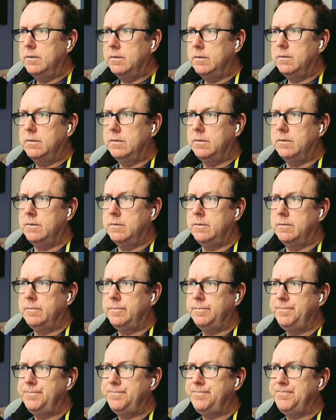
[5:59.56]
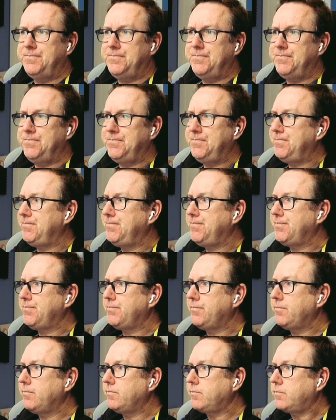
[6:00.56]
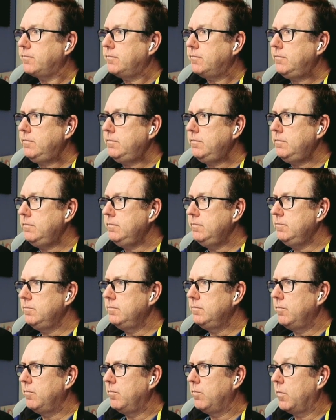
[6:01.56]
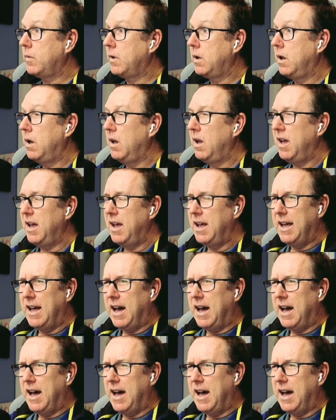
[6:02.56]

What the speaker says: (silent)